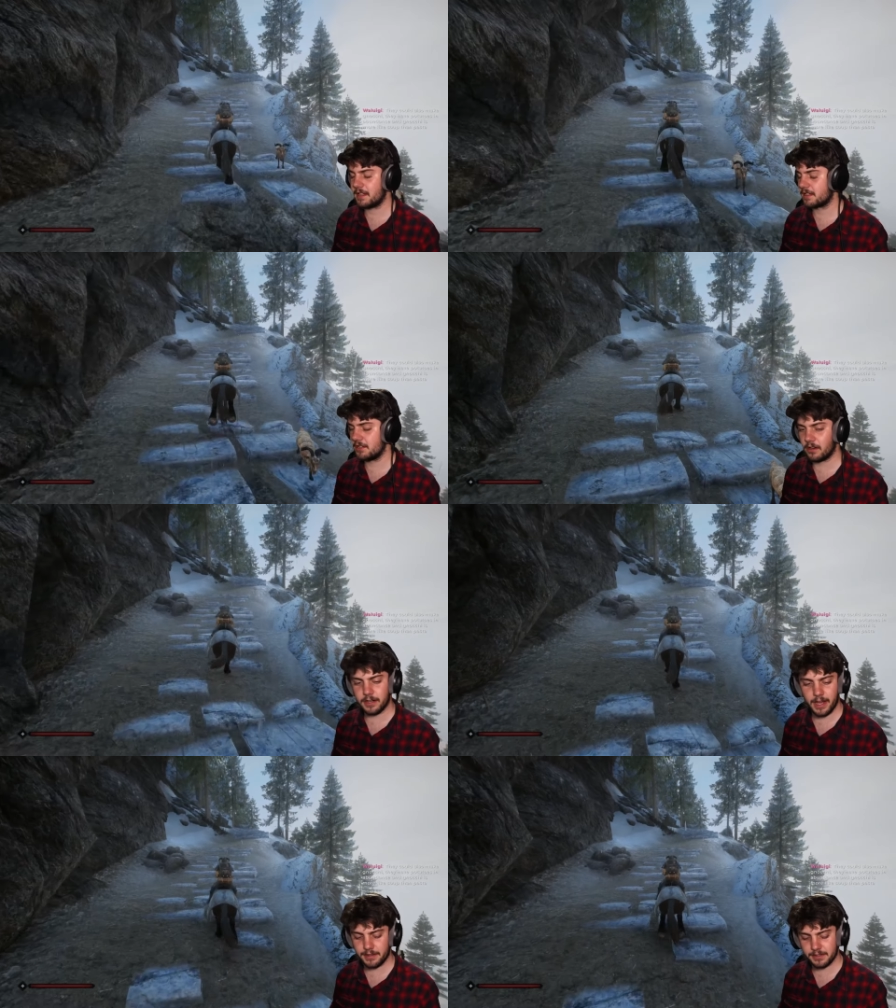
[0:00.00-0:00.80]
is not
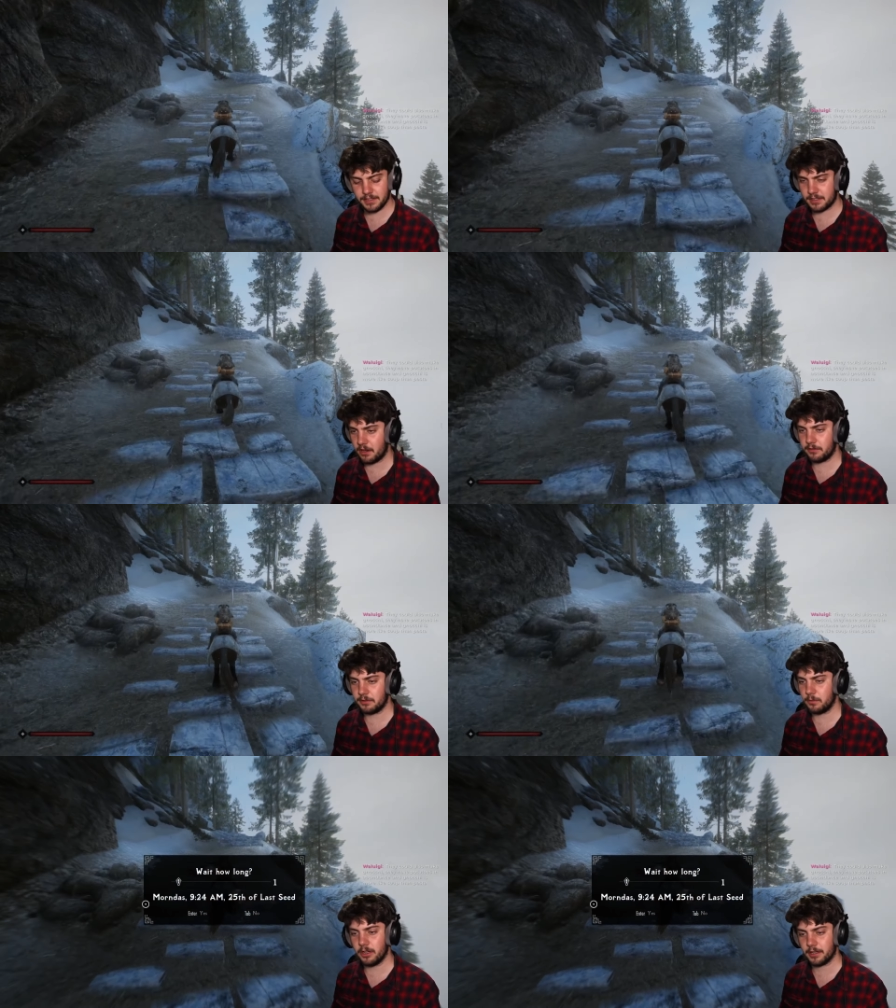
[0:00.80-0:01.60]
how this is going to
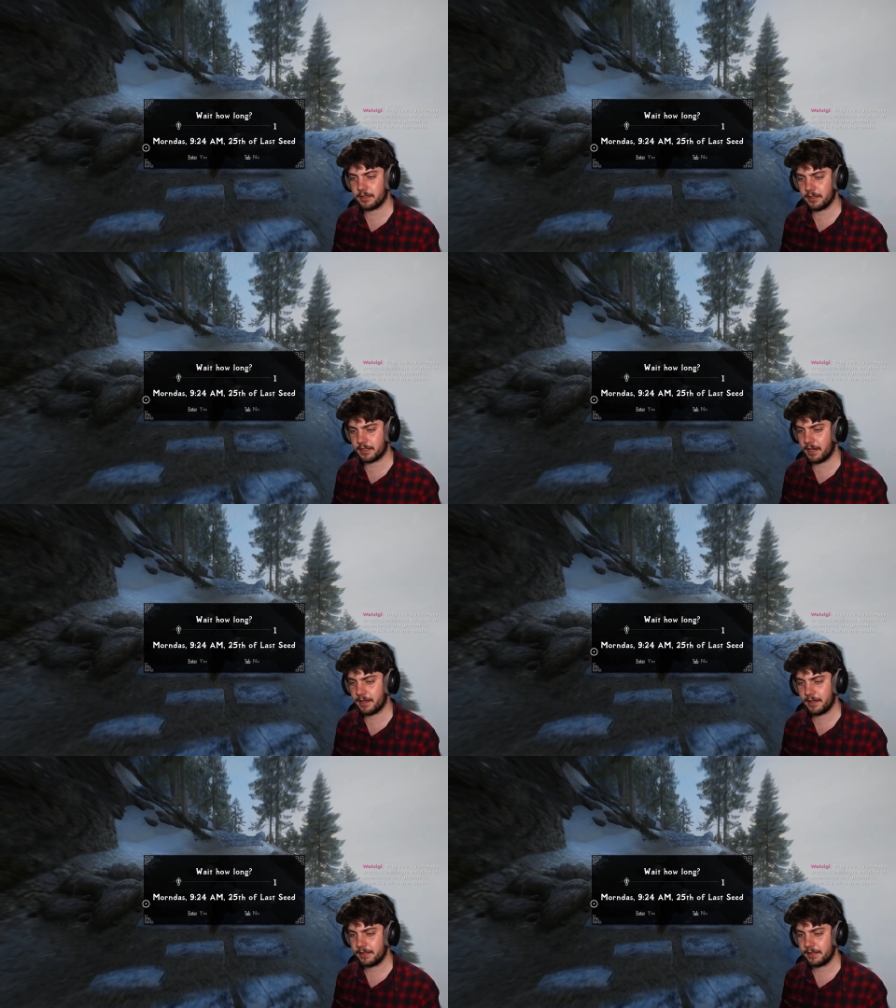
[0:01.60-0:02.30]
work, okay?